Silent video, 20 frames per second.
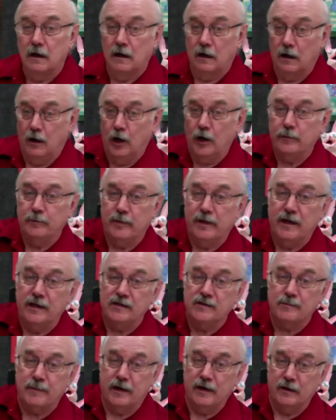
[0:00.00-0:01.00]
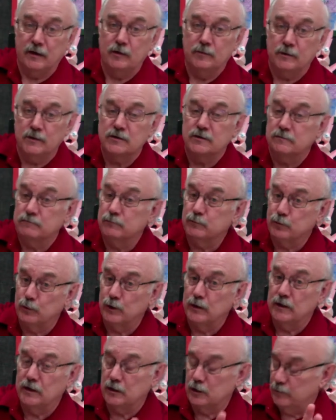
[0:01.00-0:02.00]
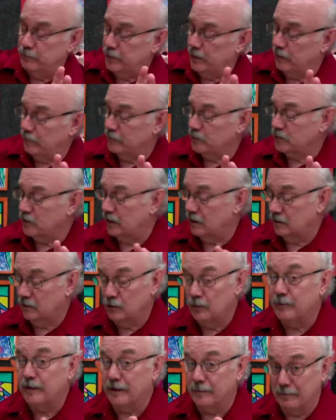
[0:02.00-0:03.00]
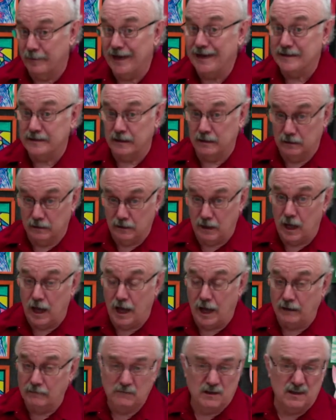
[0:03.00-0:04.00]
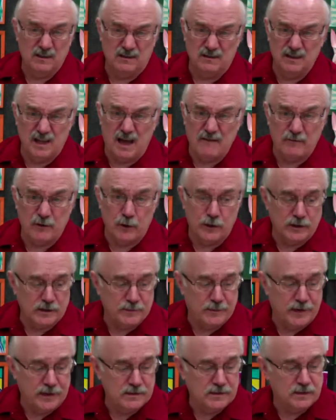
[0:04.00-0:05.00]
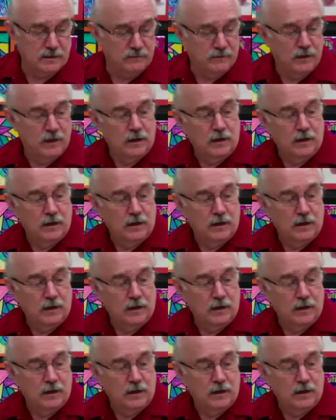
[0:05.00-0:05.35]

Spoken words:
Art Paste by Elmer's, really good paper mache glue, but it makes a lot. Not very expensive.